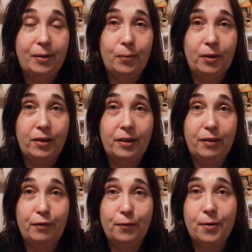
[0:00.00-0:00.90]

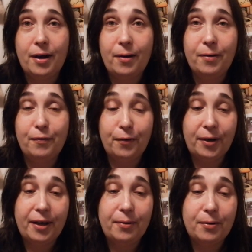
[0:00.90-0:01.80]
working
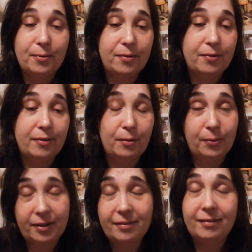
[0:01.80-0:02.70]
40-hour
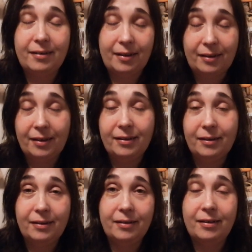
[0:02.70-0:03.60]
weeks, and
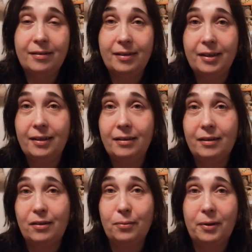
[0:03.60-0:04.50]
then sitting
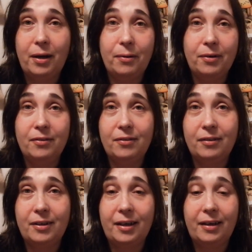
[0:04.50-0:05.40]
3 hours
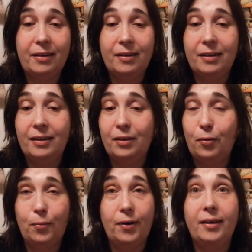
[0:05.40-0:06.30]
a day in
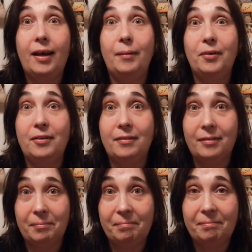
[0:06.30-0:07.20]
homework. I'm
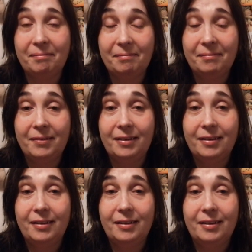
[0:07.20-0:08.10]
just
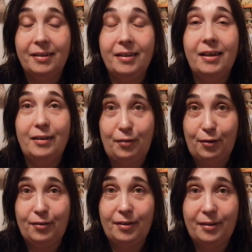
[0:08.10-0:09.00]

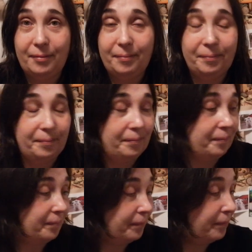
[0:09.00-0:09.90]
exhausted.
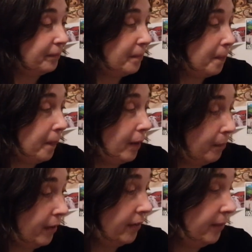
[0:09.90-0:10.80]

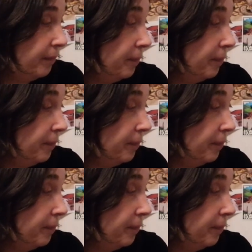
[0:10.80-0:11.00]
But